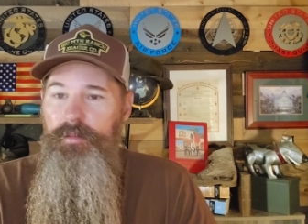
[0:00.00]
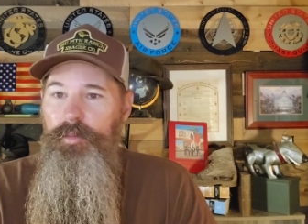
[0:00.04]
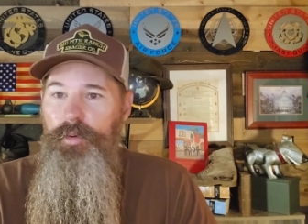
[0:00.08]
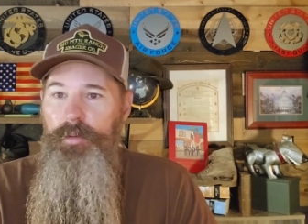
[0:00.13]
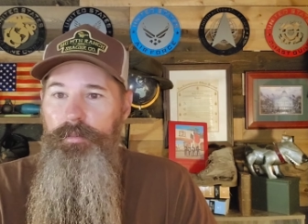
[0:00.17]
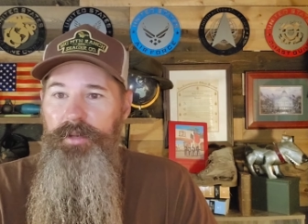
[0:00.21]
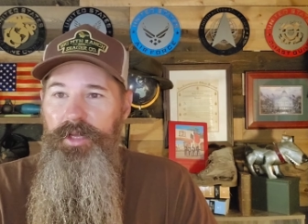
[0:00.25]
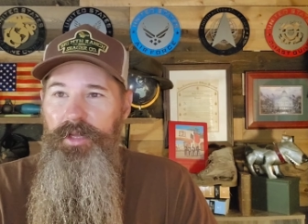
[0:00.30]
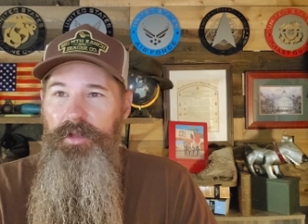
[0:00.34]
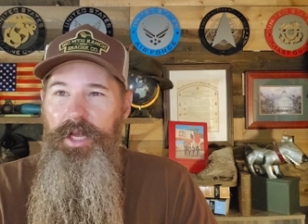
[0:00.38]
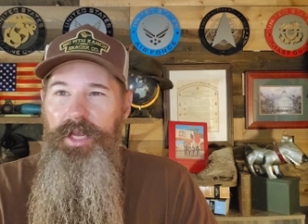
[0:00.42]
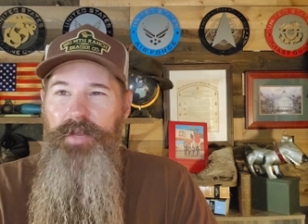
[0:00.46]
would
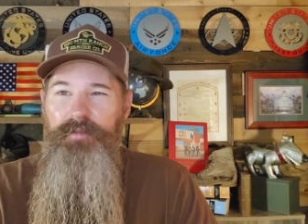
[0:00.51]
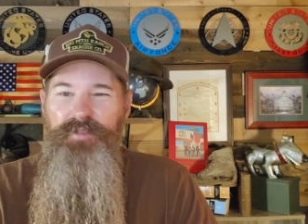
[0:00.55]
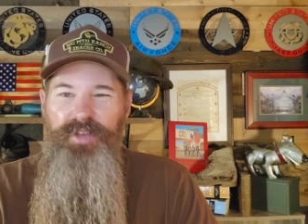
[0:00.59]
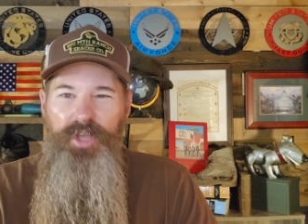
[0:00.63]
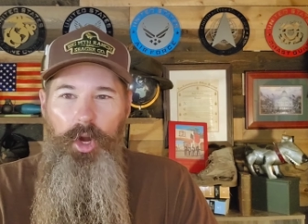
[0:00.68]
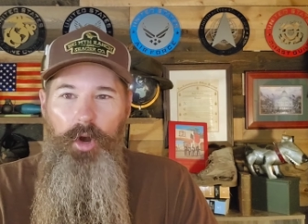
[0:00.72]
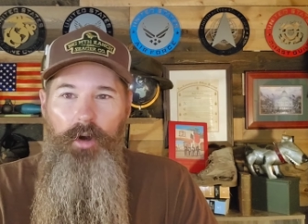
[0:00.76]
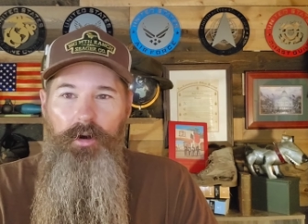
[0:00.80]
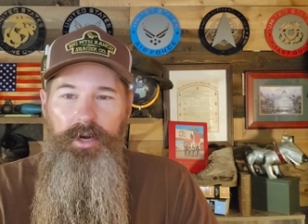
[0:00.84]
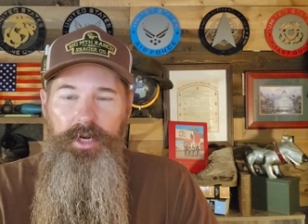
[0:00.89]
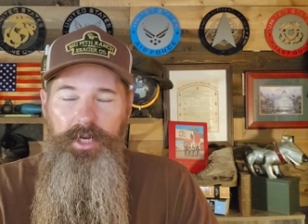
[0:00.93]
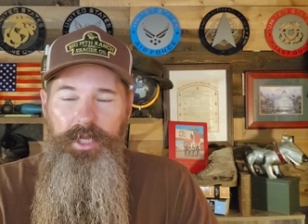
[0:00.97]
be like
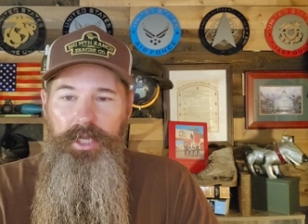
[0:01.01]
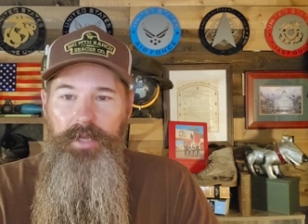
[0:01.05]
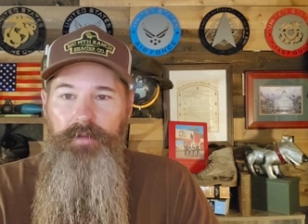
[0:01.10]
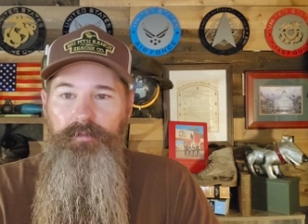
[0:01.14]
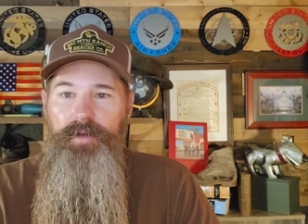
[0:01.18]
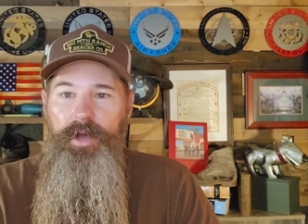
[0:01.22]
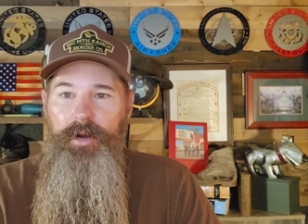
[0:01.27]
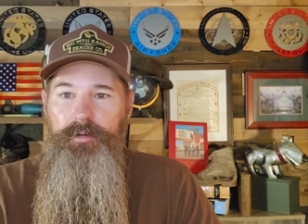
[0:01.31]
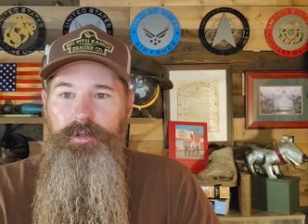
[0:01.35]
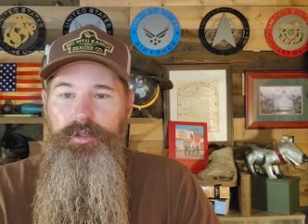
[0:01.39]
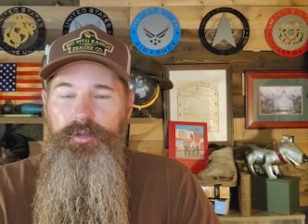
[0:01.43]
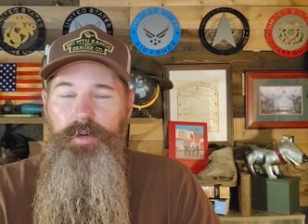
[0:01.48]
VR&E,
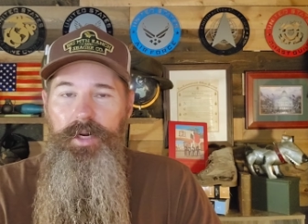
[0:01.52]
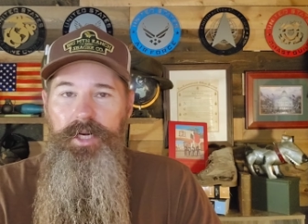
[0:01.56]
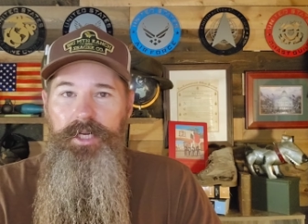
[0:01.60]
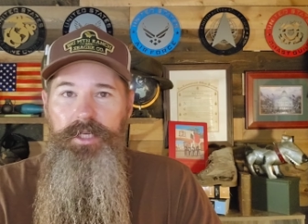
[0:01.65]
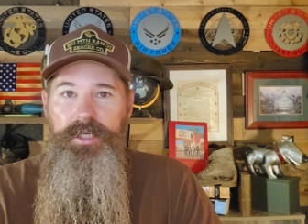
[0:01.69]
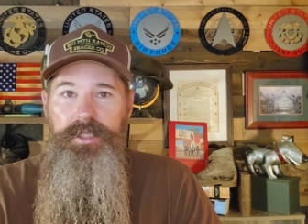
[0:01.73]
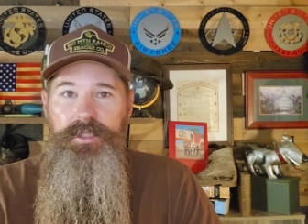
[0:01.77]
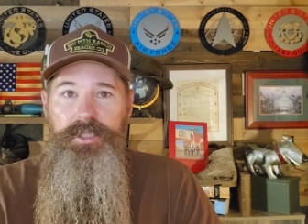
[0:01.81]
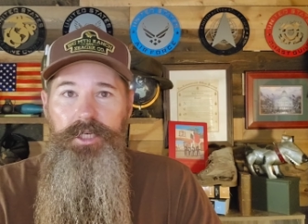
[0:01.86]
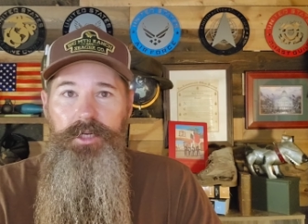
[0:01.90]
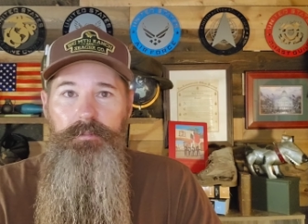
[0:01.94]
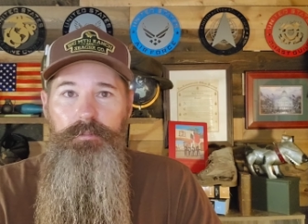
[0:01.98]
Veterans
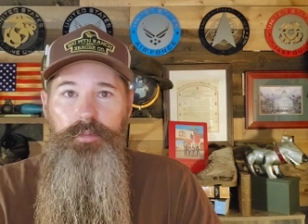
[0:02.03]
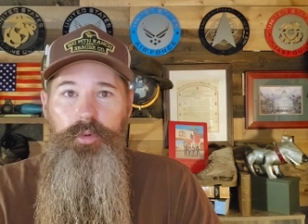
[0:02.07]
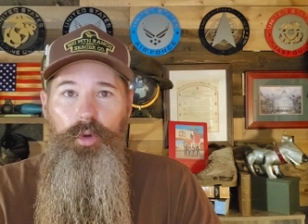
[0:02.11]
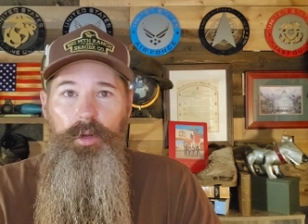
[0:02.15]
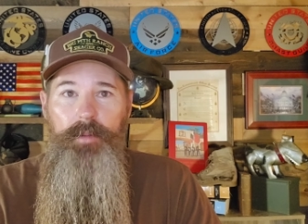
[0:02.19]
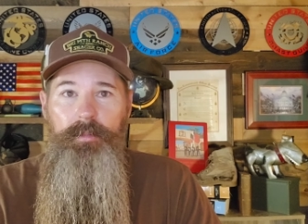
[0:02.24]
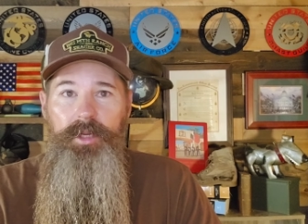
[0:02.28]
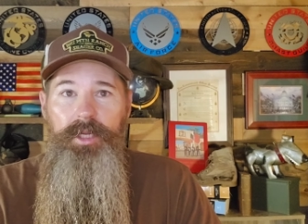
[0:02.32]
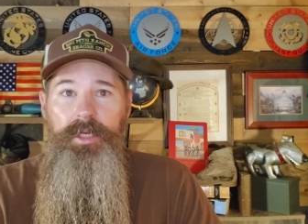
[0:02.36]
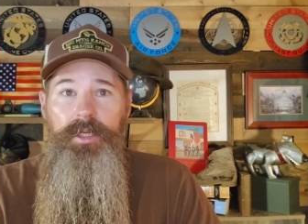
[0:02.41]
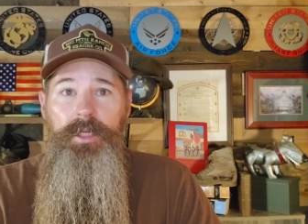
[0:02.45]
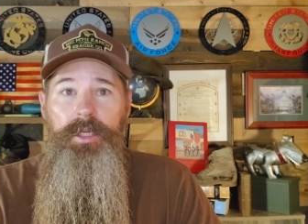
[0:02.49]
Readiness and
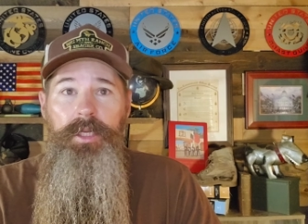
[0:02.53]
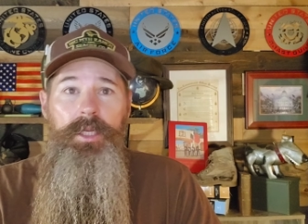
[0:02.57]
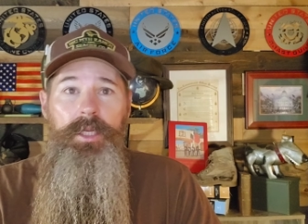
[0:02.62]
Employment.